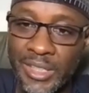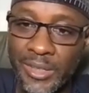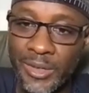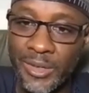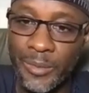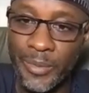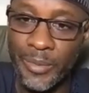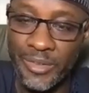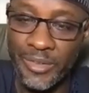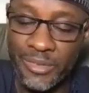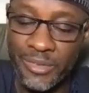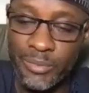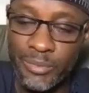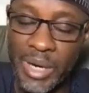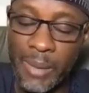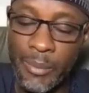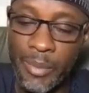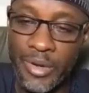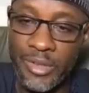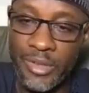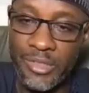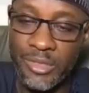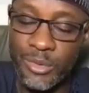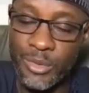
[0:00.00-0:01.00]
or even
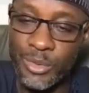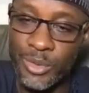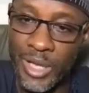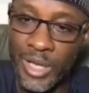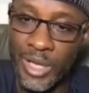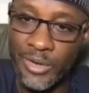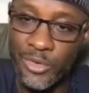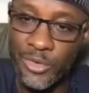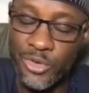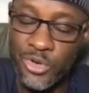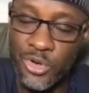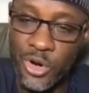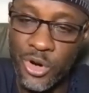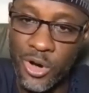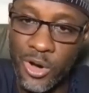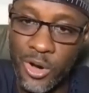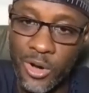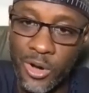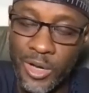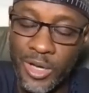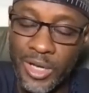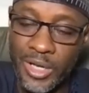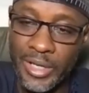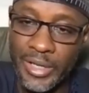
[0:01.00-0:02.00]
primary school and
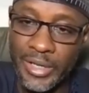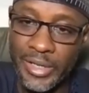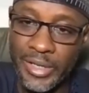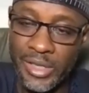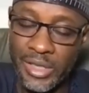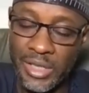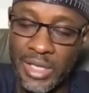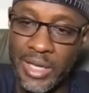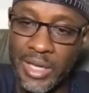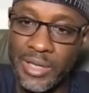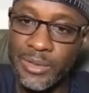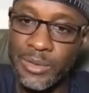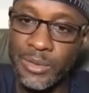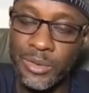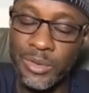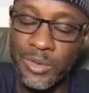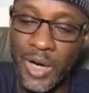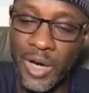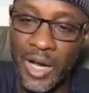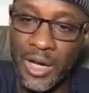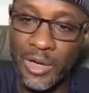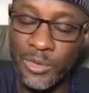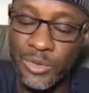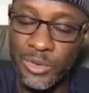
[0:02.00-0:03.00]
draw a circle
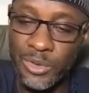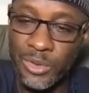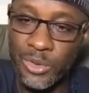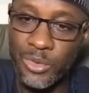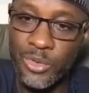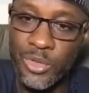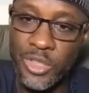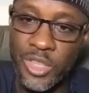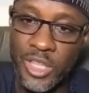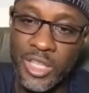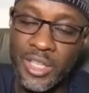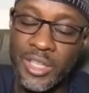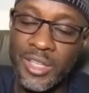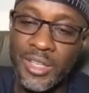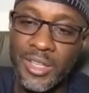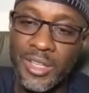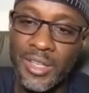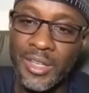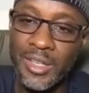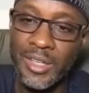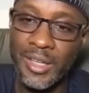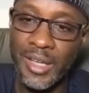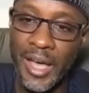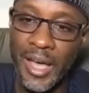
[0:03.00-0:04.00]
around Kuji,
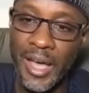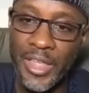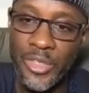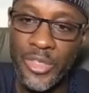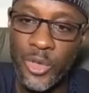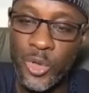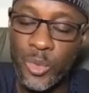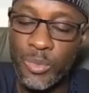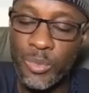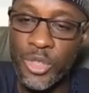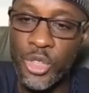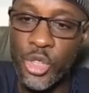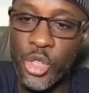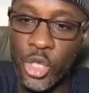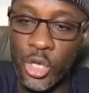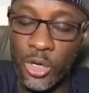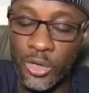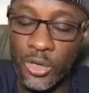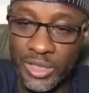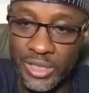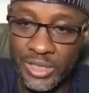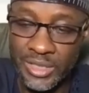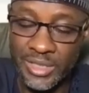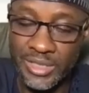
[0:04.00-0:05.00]
and you'd be
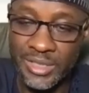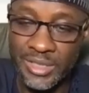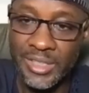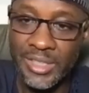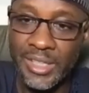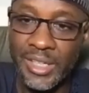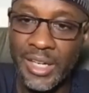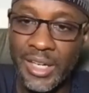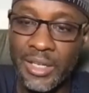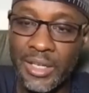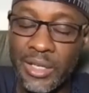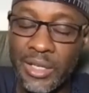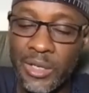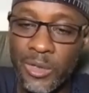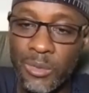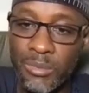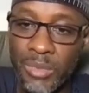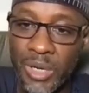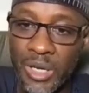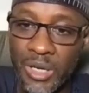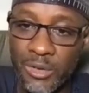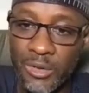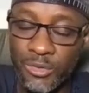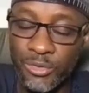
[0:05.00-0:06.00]
shocked at the
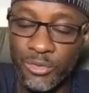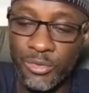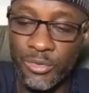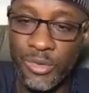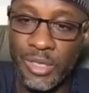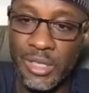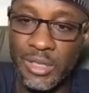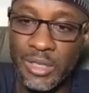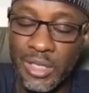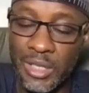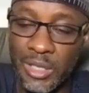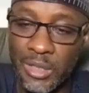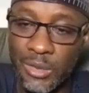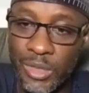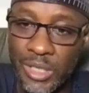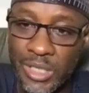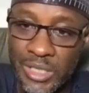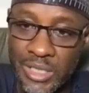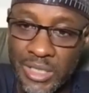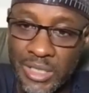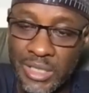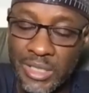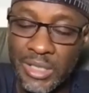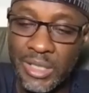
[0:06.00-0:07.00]
number of
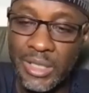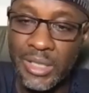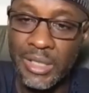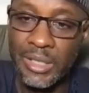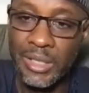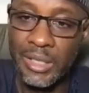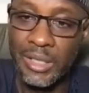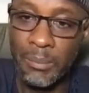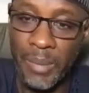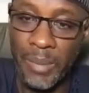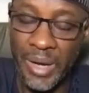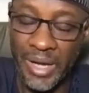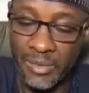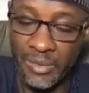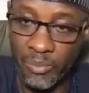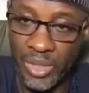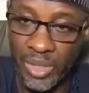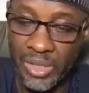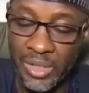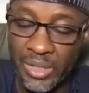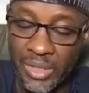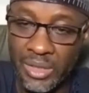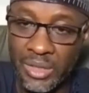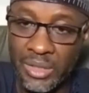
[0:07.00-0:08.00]
security
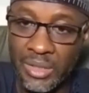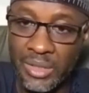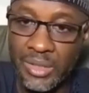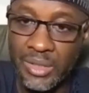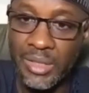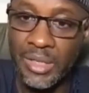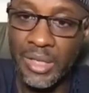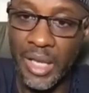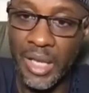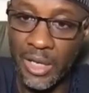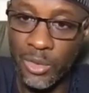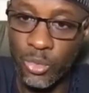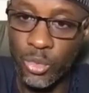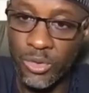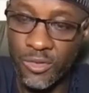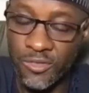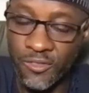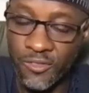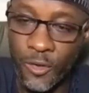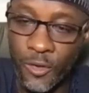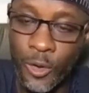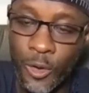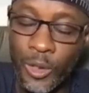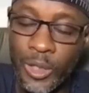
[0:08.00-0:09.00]
departments that would
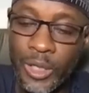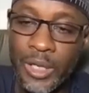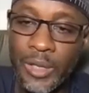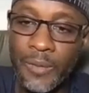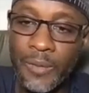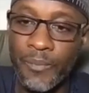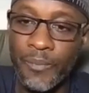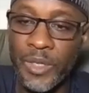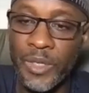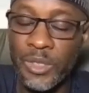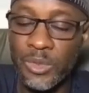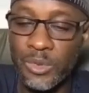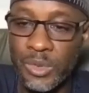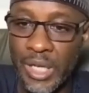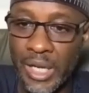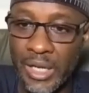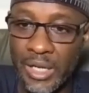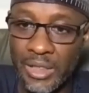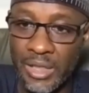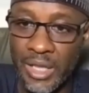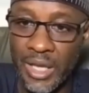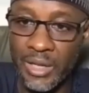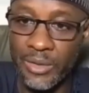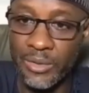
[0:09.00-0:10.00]
fall into
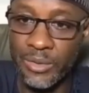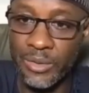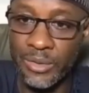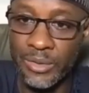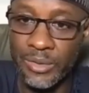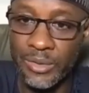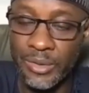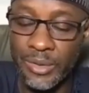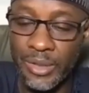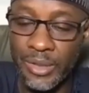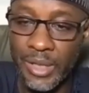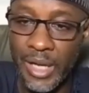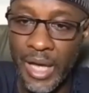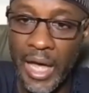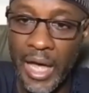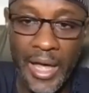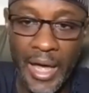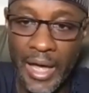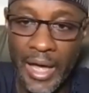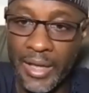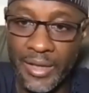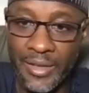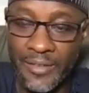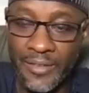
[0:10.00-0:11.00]
that cycle.
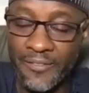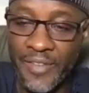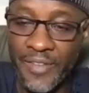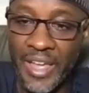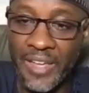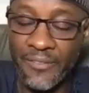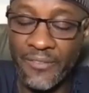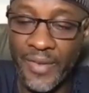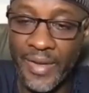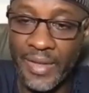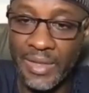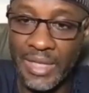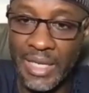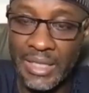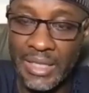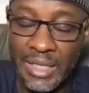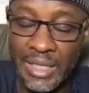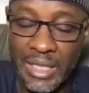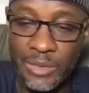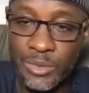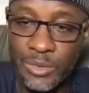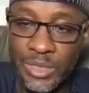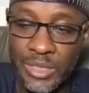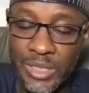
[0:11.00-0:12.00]
In fact, if I
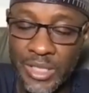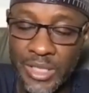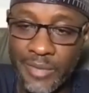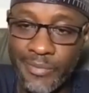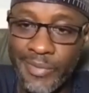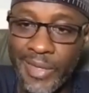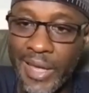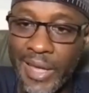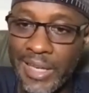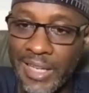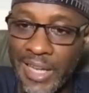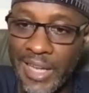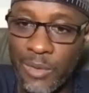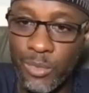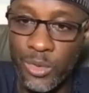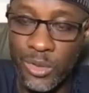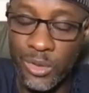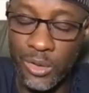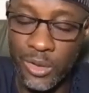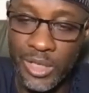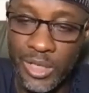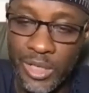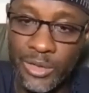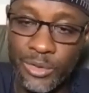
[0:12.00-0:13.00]
start counting them, their time
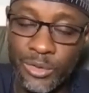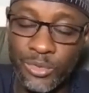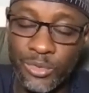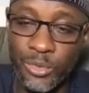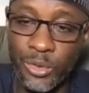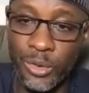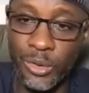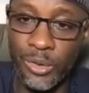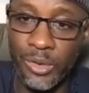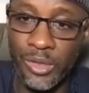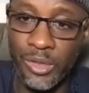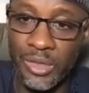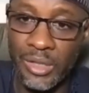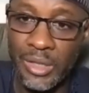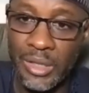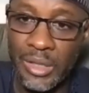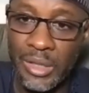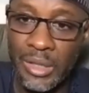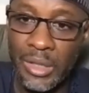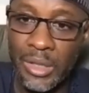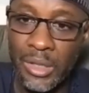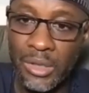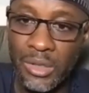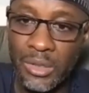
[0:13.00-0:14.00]
will run out for us.
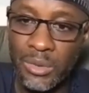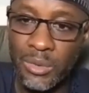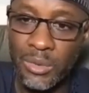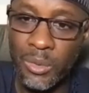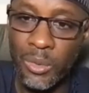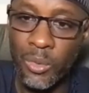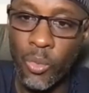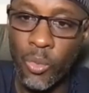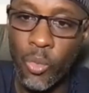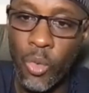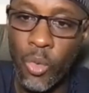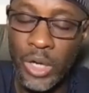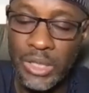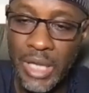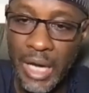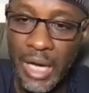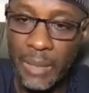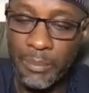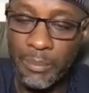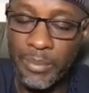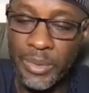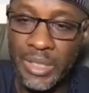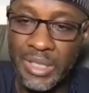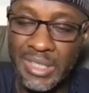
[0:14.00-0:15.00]
So what
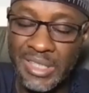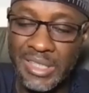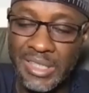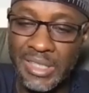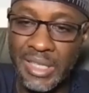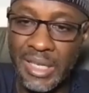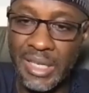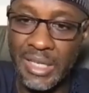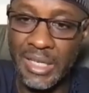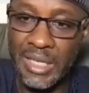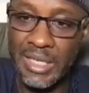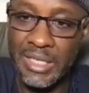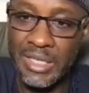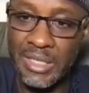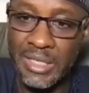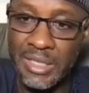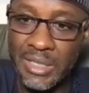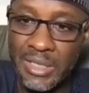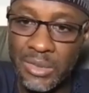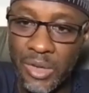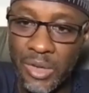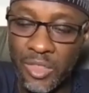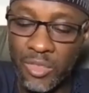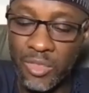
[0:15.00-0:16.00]
happened that they
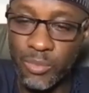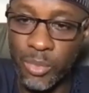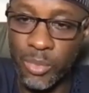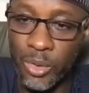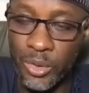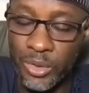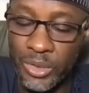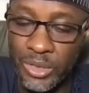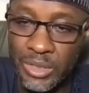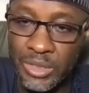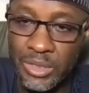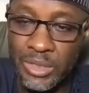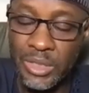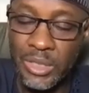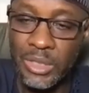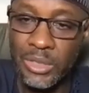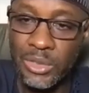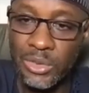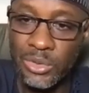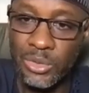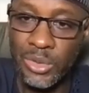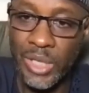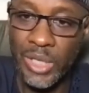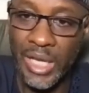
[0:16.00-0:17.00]
didn't respond
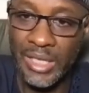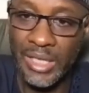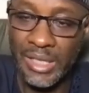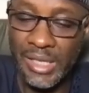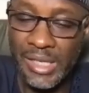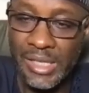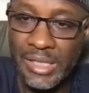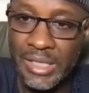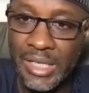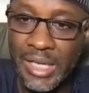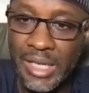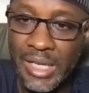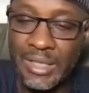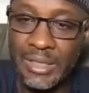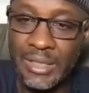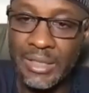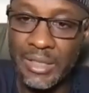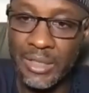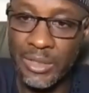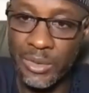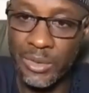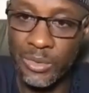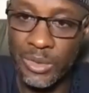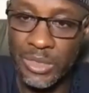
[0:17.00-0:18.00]
to that attack
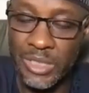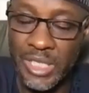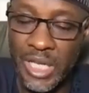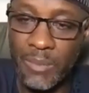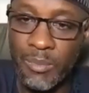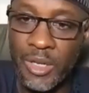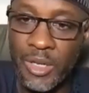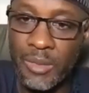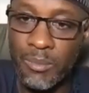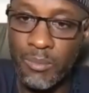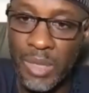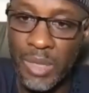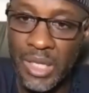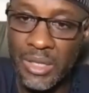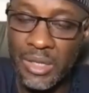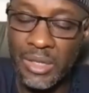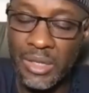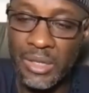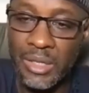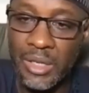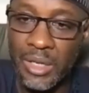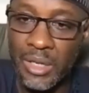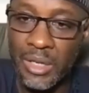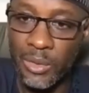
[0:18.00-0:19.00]
in good time? It
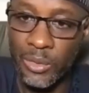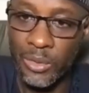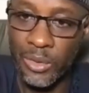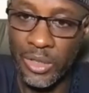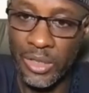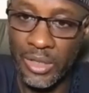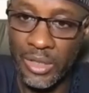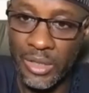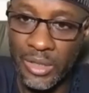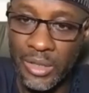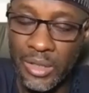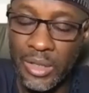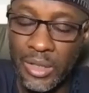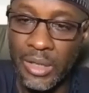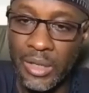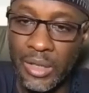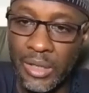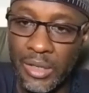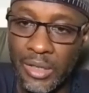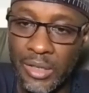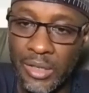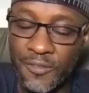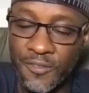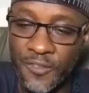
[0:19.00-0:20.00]
means the
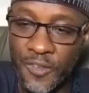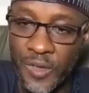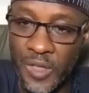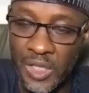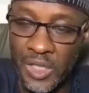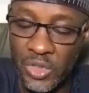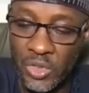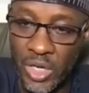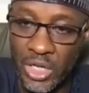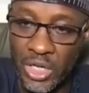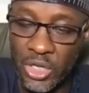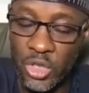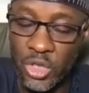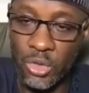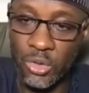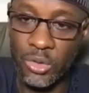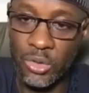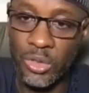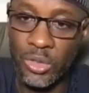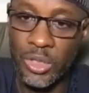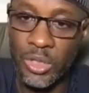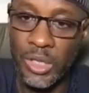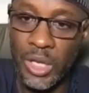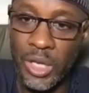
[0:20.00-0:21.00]

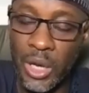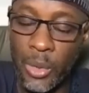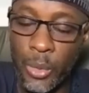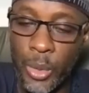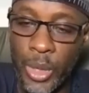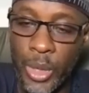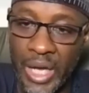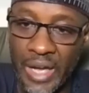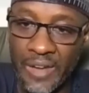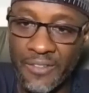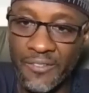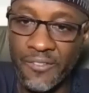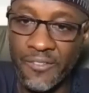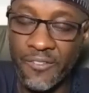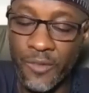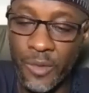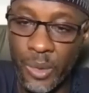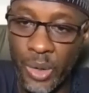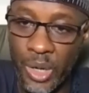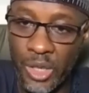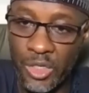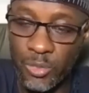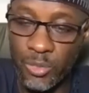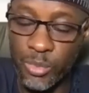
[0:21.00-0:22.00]
infrastructure that we have
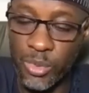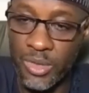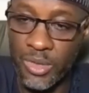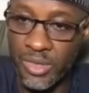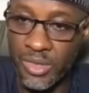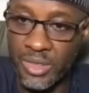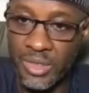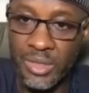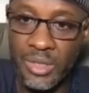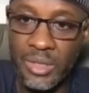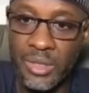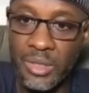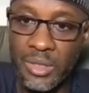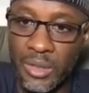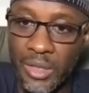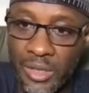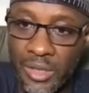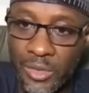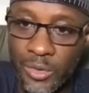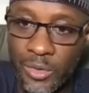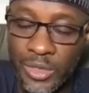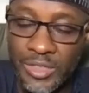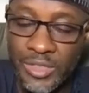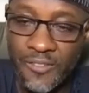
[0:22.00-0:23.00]
for response
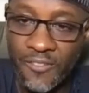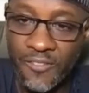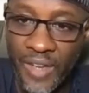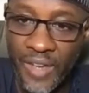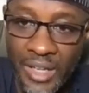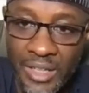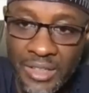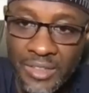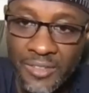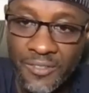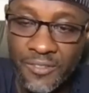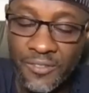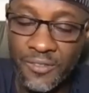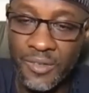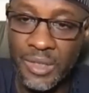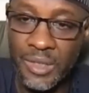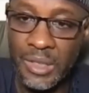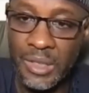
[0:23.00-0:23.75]
is not effective.